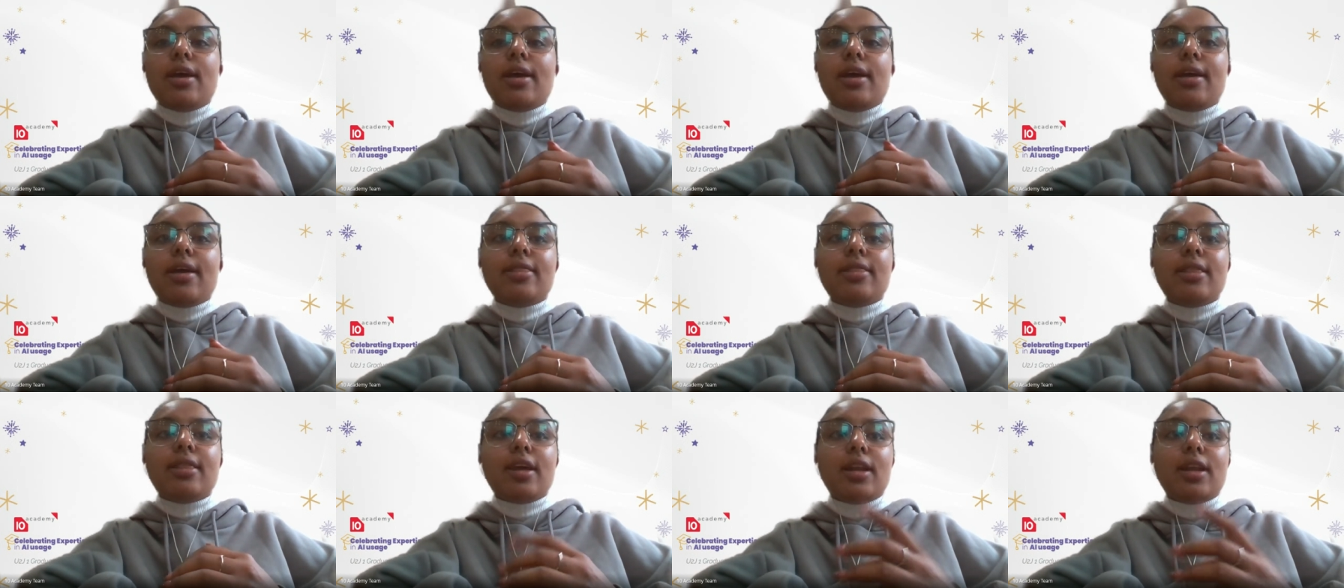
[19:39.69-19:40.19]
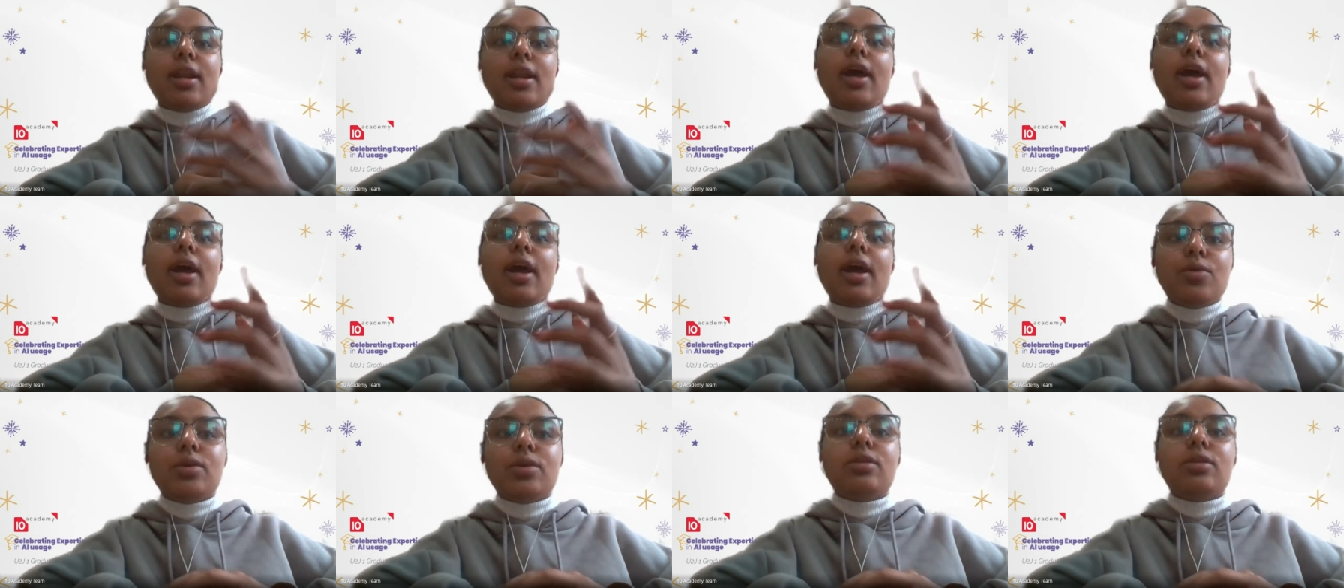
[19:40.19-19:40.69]
and then
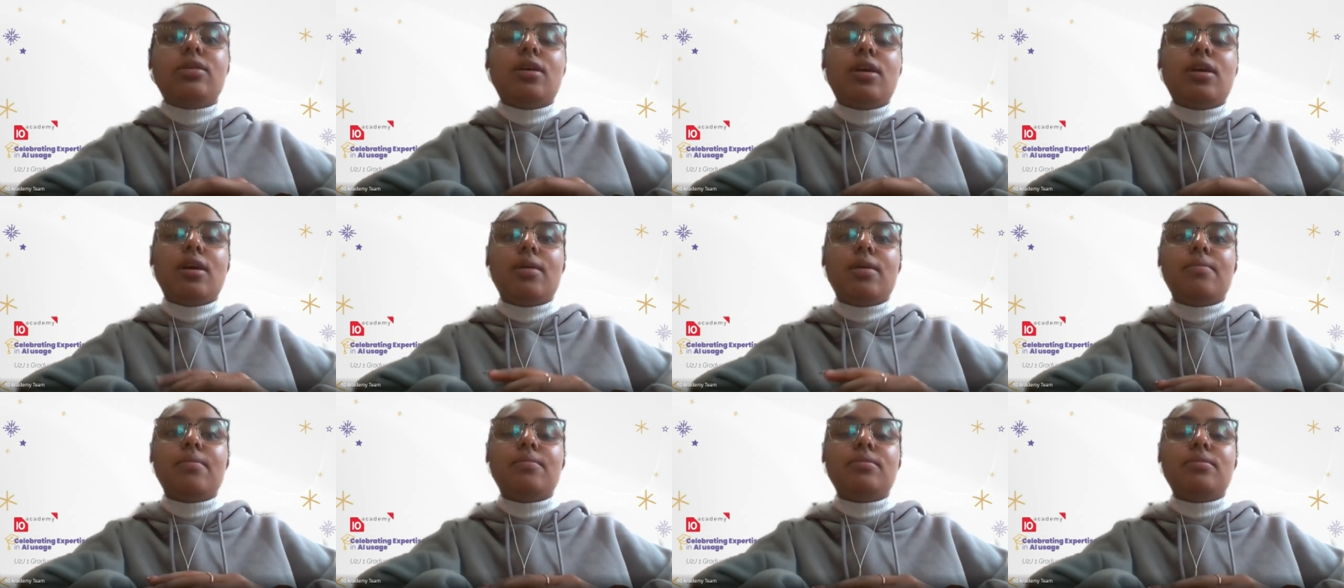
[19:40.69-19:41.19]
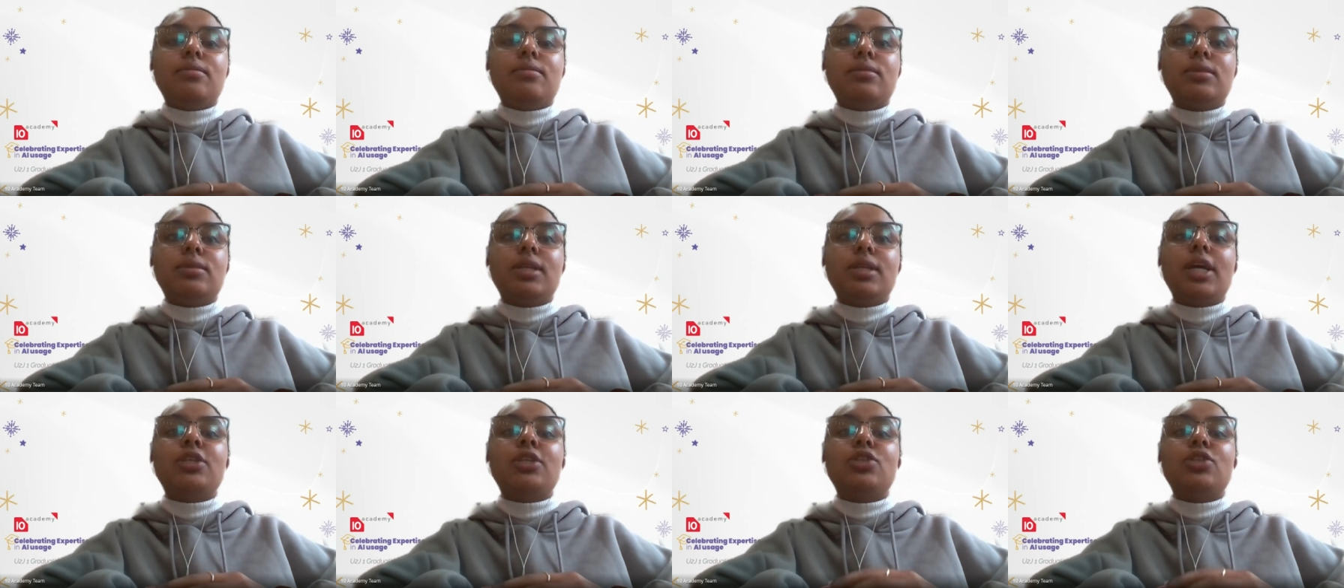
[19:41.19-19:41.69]
I will um,
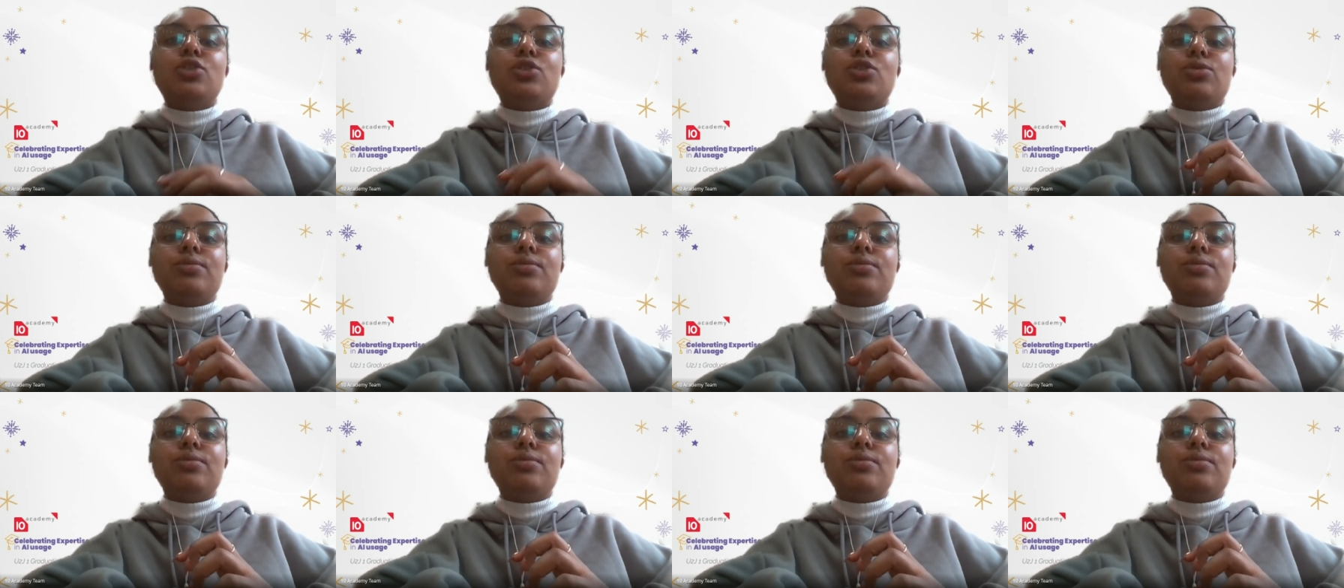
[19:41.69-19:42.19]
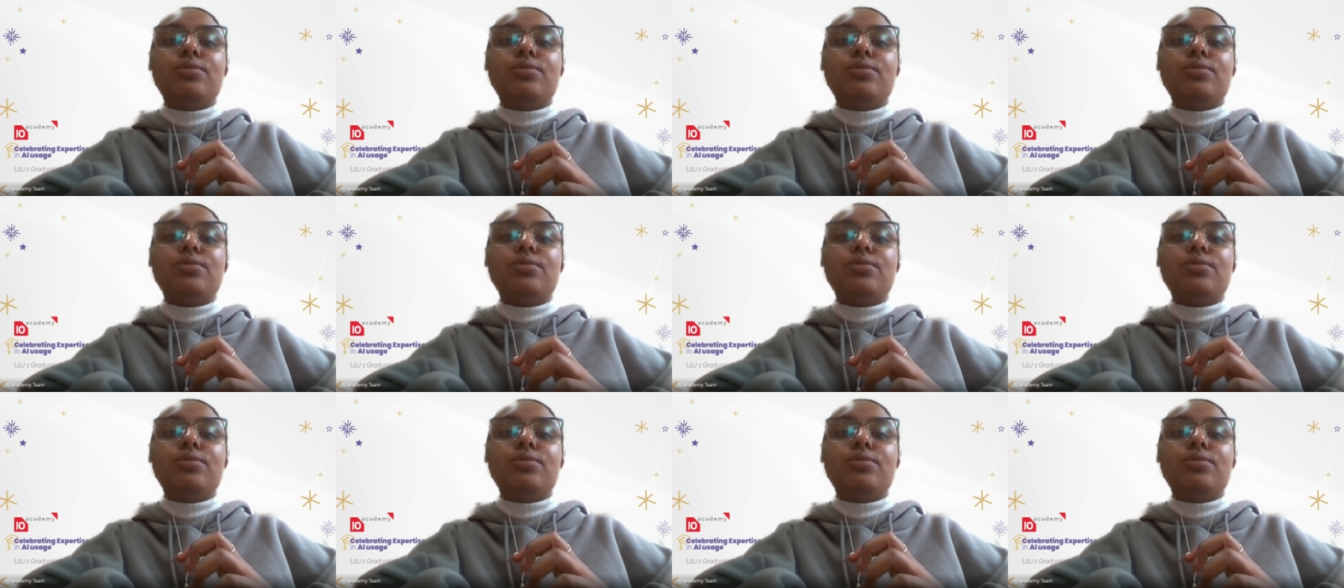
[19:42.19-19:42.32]
text you